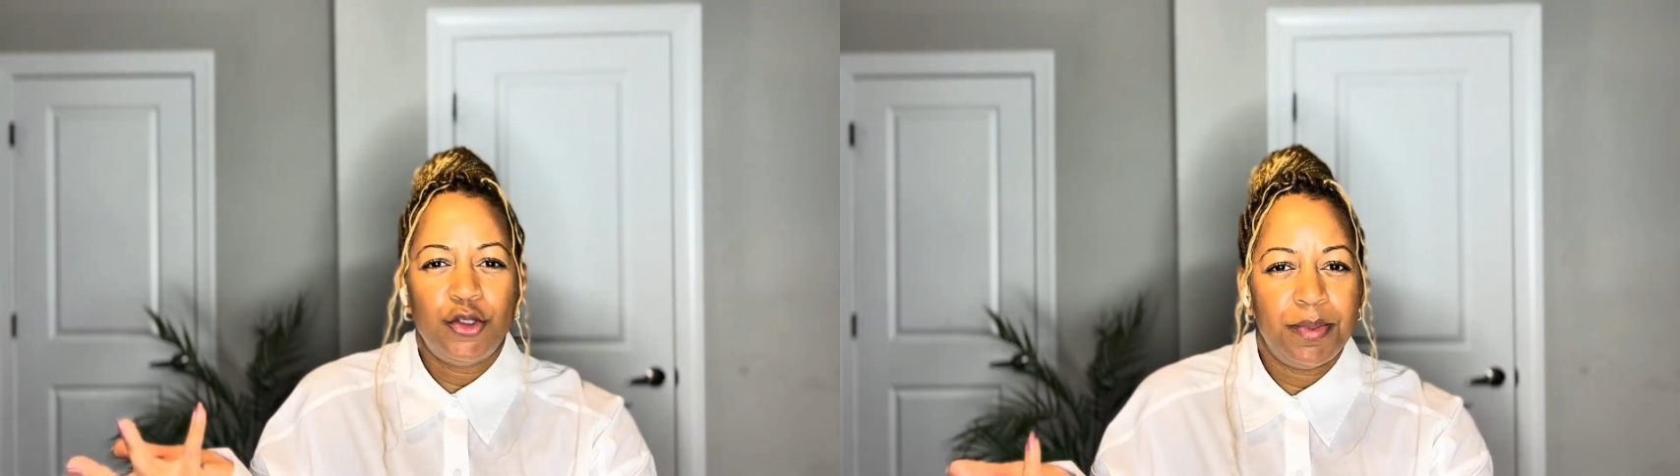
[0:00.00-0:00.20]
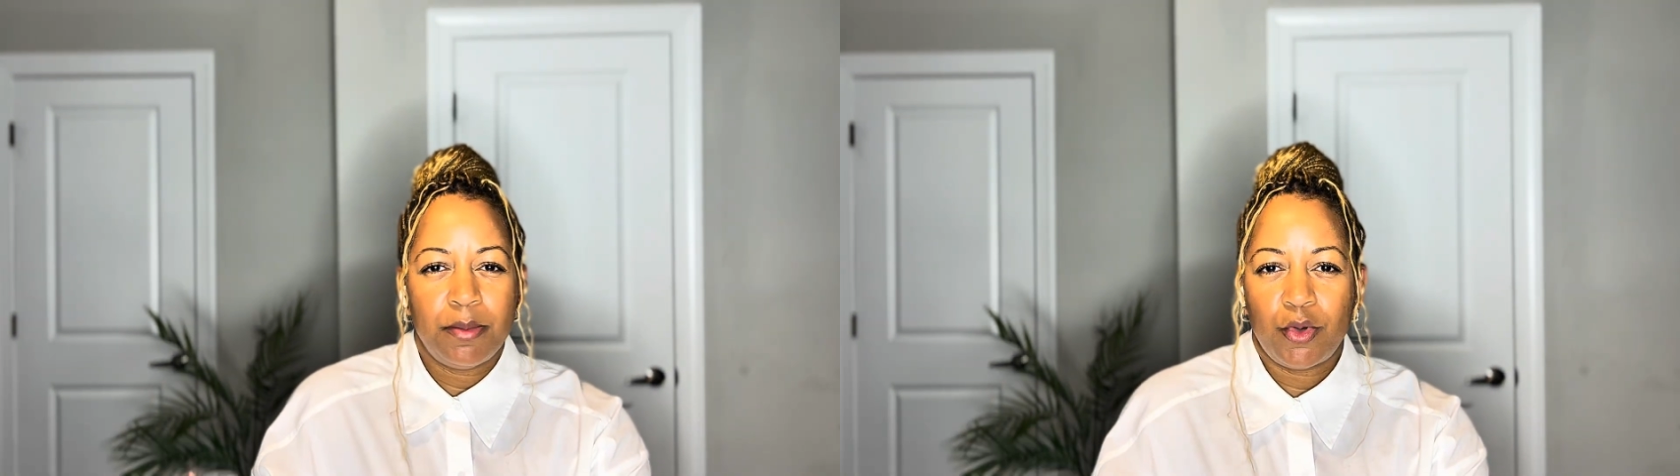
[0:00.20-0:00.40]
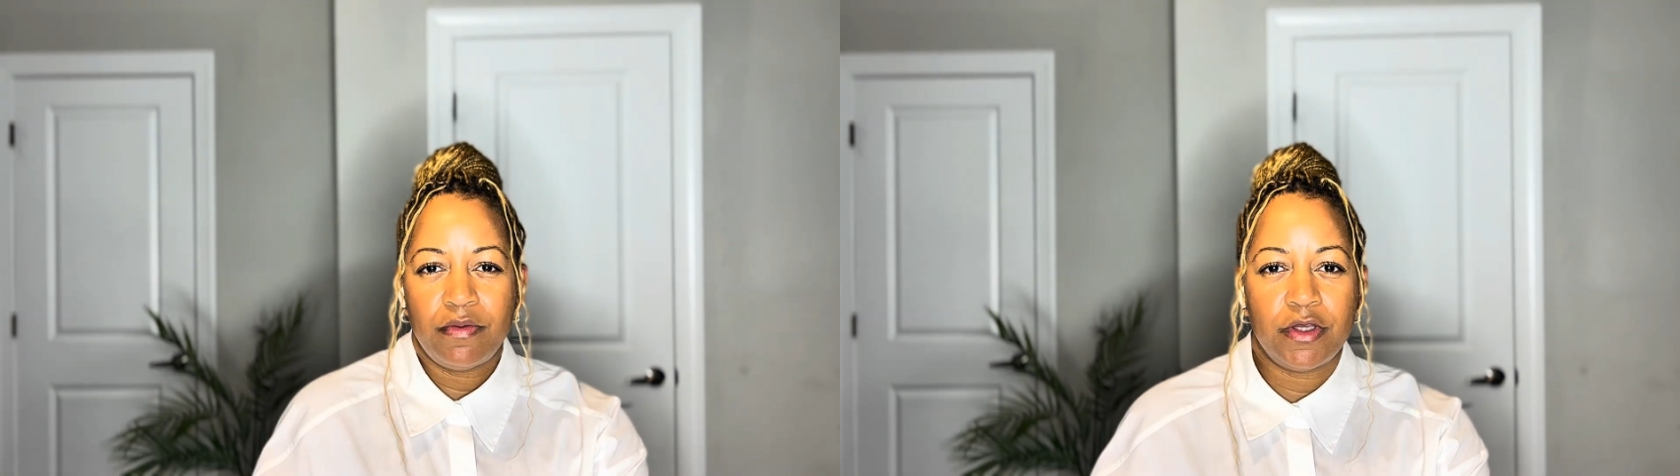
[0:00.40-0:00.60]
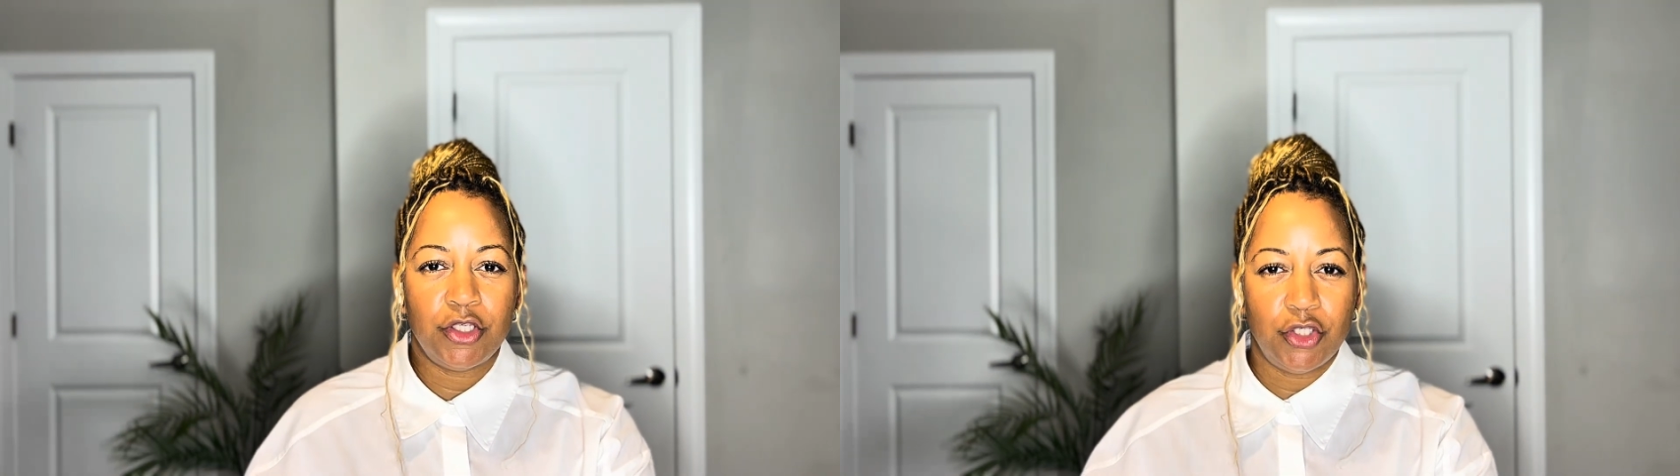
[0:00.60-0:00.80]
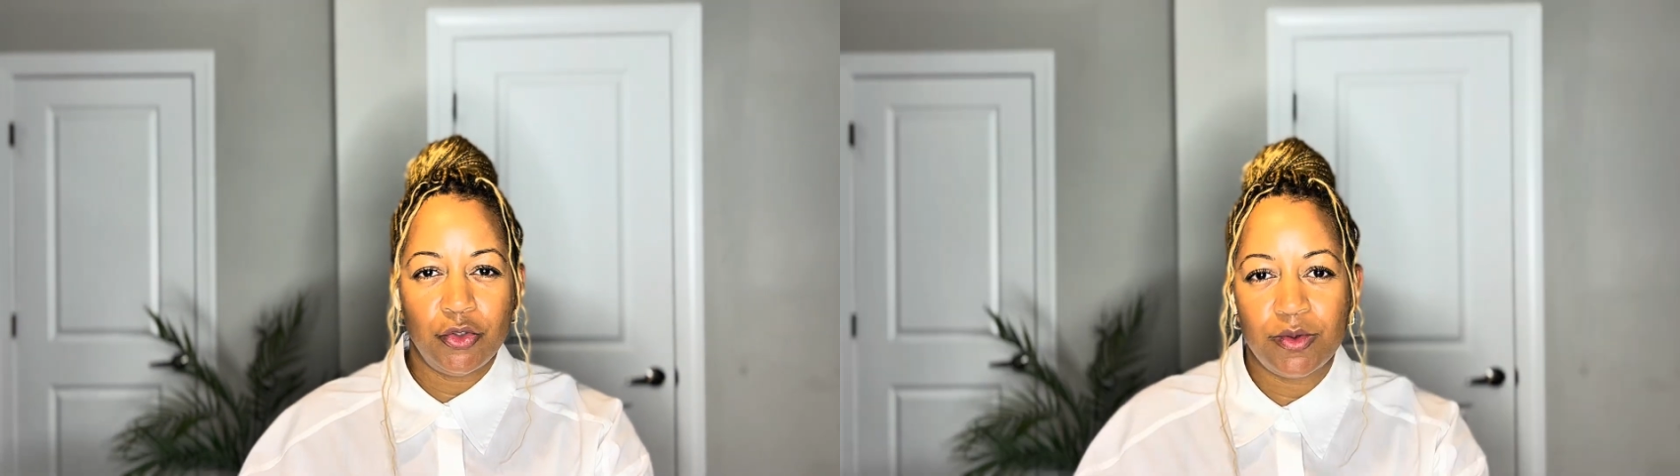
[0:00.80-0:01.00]
people even
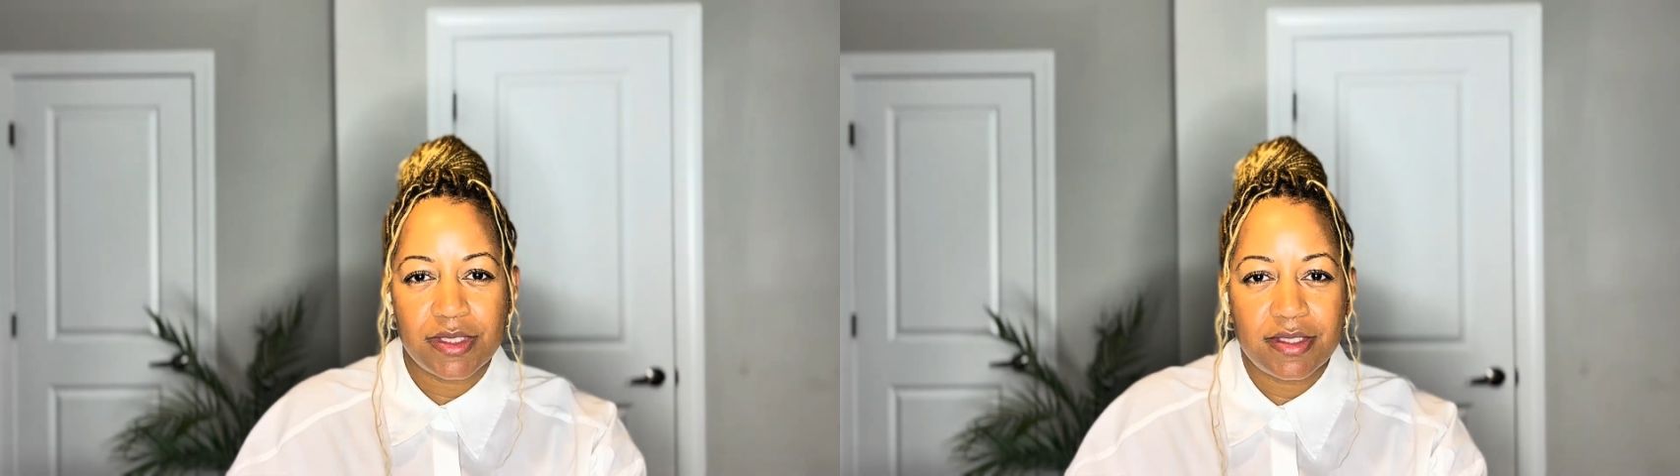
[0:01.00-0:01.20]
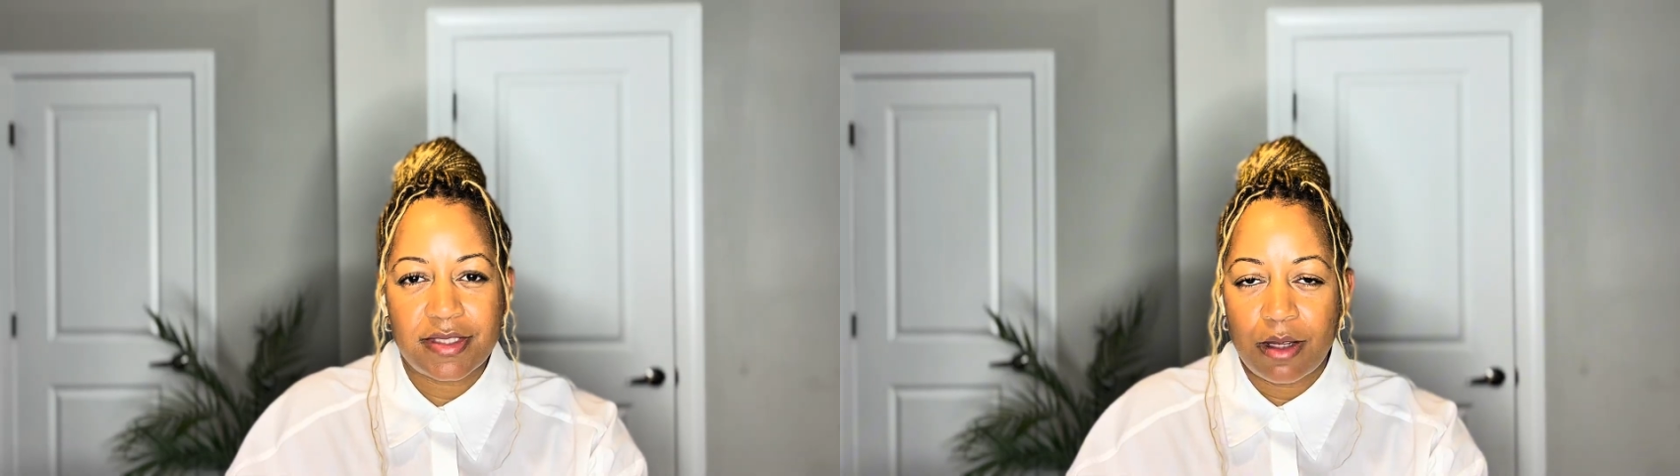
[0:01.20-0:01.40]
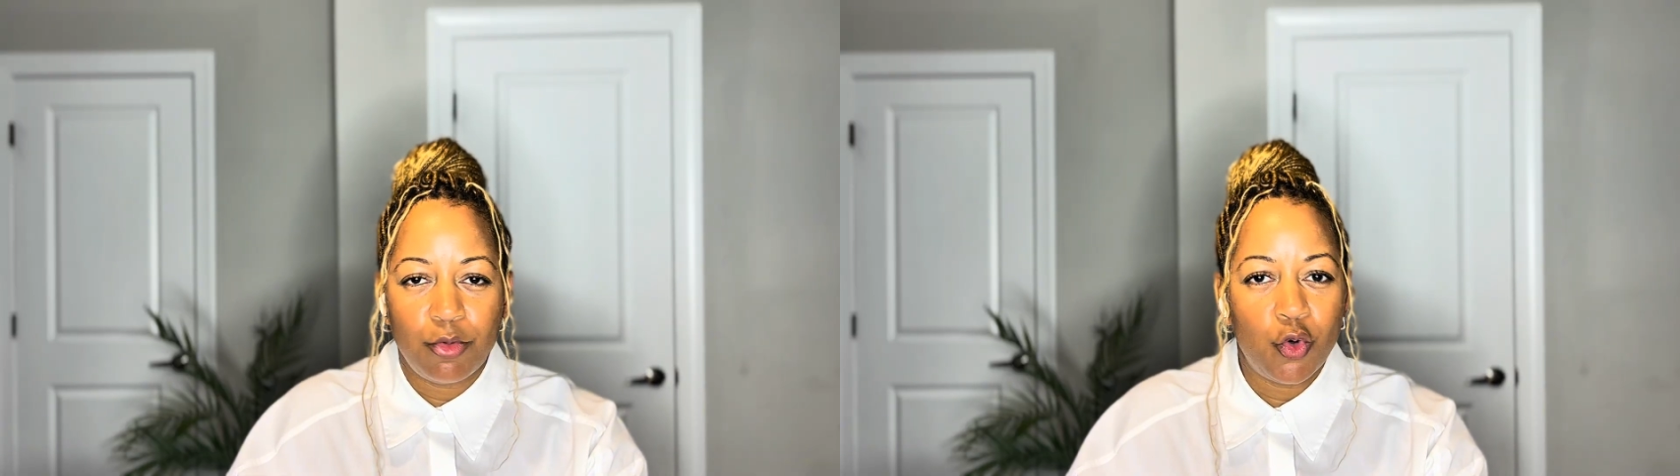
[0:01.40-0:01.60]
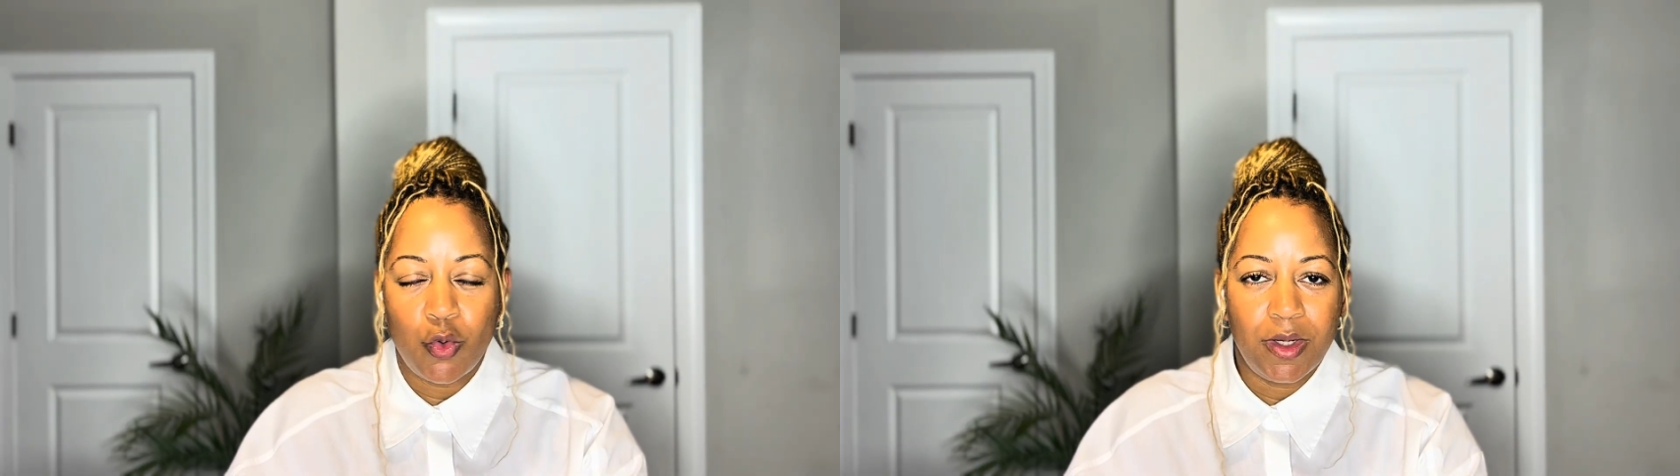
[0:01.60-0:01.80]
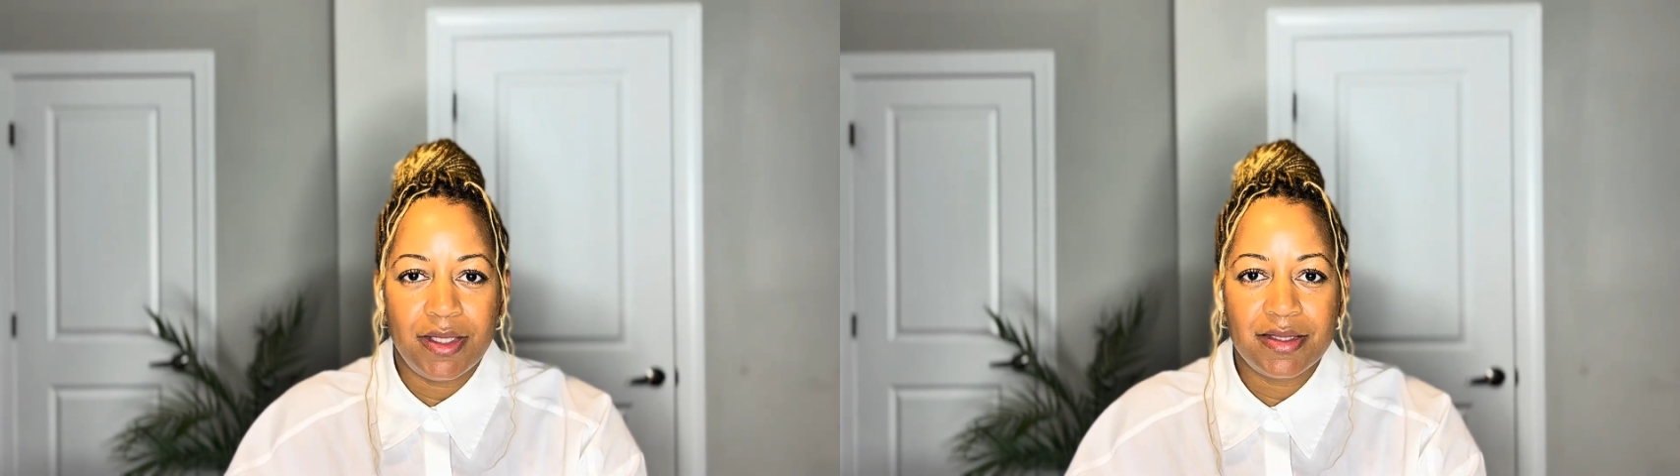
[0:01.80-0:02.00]
use
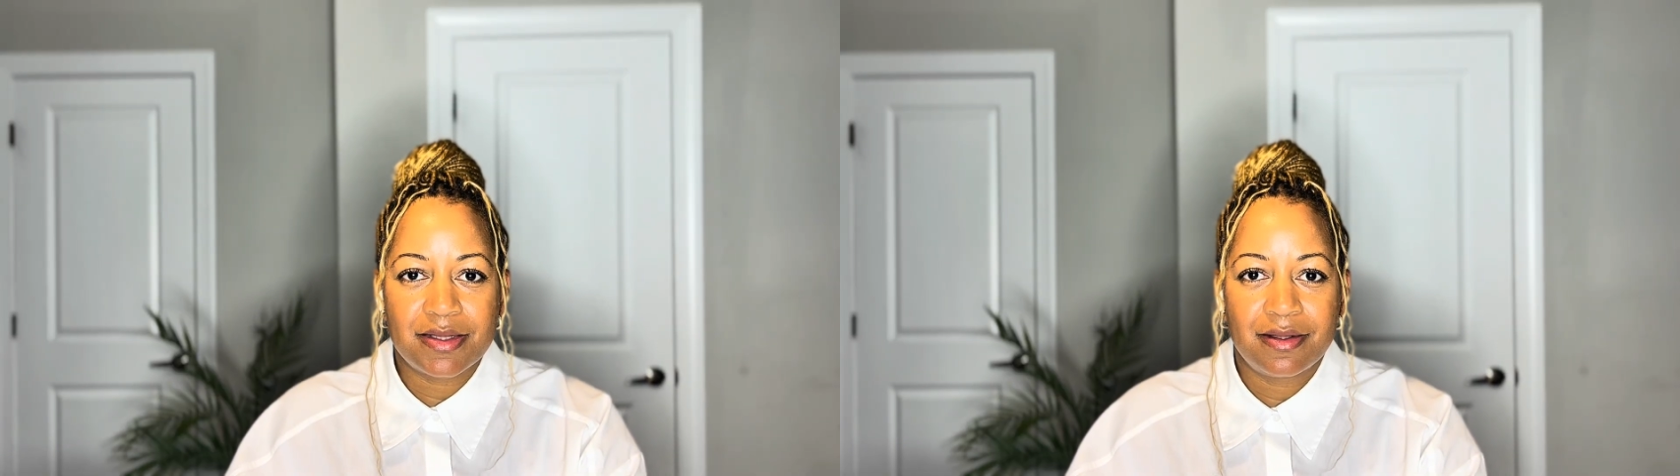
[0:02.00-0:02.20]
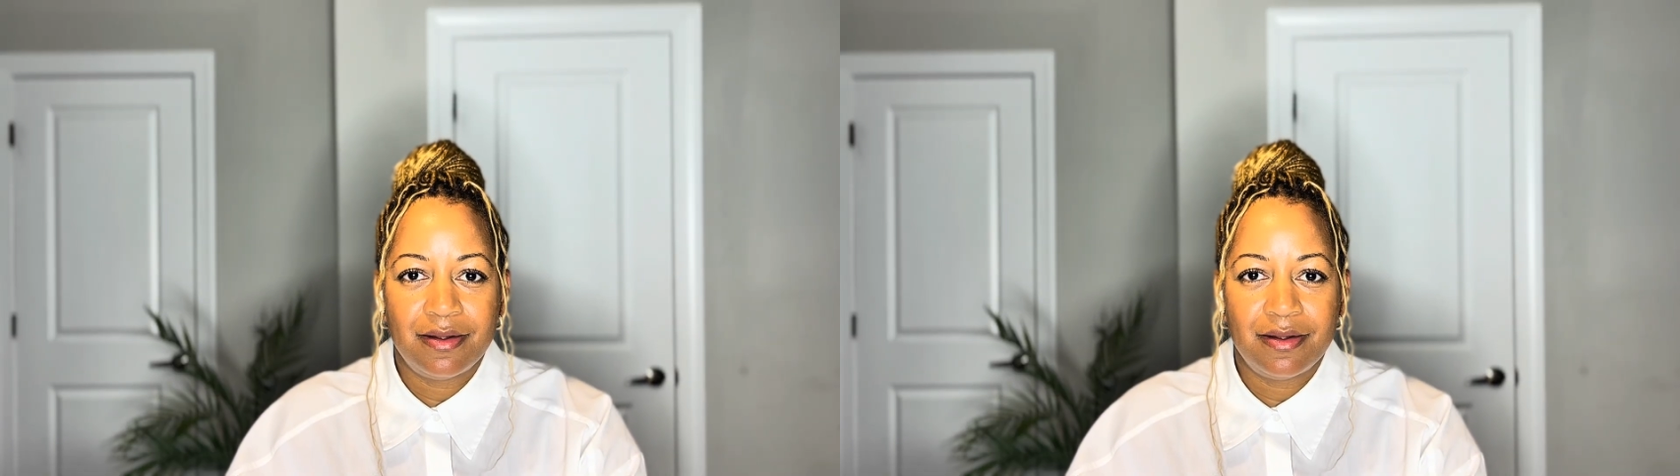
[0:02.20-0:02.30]
stablecoins?